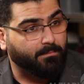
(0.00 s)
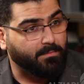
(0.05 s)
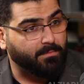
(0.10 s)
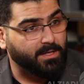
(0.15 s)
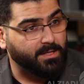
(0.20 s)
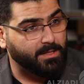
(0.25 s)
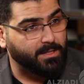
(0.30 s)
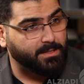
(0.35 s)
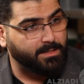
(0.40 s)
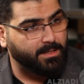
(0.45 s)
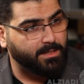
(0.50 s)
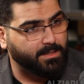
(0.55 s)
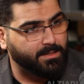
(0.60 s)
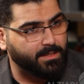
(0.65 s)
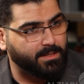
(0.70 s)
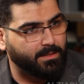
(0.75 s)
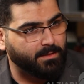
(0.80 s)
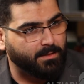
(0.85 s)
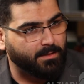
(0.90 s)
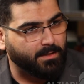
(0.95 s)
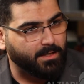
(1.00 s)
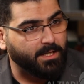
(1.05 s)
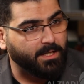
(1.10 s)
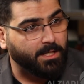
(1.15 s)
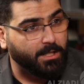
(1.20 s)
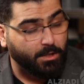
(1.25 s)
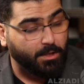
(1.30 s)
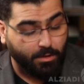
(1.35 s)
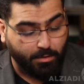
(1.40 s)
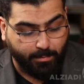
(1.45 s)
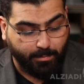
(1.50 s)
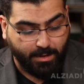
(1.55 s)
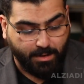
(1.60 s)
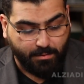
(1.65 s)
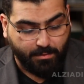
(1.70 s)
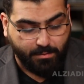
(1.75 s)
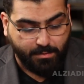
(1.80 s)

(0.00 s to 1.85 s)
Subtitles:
is it needed to be